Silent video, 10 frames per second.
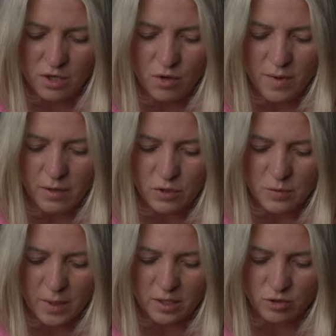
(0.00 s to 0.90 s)
you might
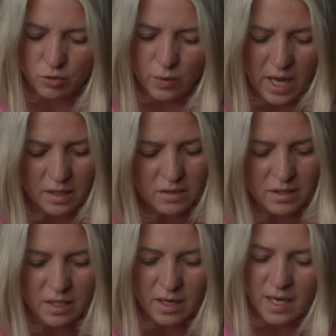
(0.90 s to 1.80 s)
respond to
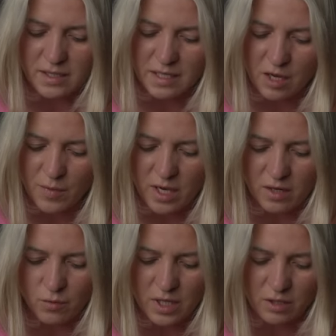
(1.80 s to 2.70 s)
Rand's last
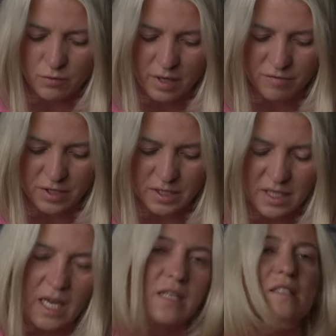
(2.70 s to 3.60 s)
email with a reference
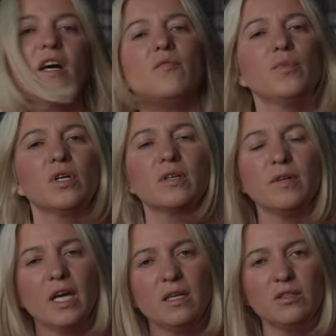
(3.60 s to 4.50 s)
case number
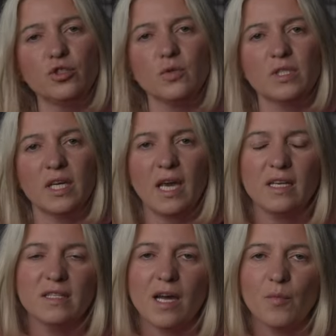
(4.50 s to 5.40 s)
and it shows the
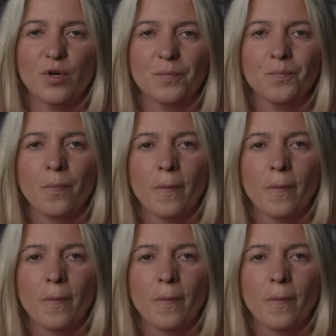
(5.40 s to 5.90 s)
case number.